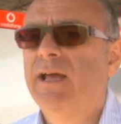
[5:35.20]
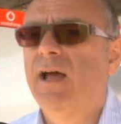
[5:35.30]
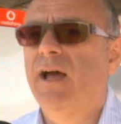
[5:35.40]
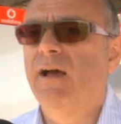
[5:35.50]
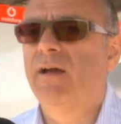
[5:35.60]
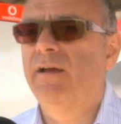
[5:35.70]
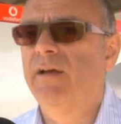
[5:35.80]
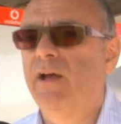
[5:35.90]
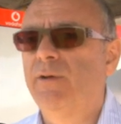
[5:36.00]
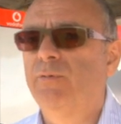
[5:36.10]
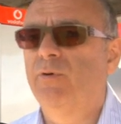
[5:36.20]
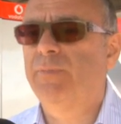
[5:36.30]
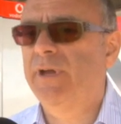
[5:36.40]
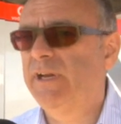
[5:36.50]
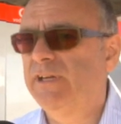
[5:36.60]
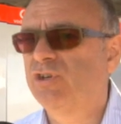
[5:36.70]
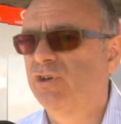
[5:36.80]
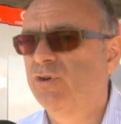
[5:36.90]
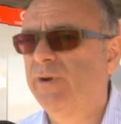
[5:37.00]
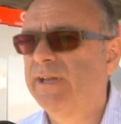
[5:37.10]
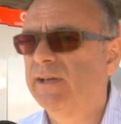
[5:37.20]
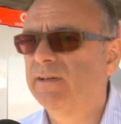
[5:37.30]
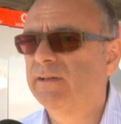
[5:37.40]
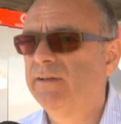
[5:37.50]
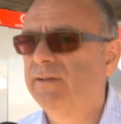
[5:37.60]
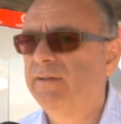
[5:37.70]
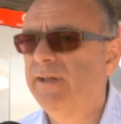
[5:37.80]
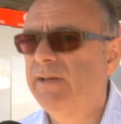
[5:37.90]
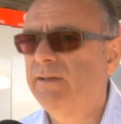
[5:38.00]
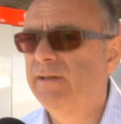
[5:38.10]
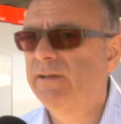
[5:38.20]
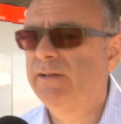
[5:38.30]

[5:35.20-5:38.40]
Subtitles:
I hope we'll be at Eastern Creek then.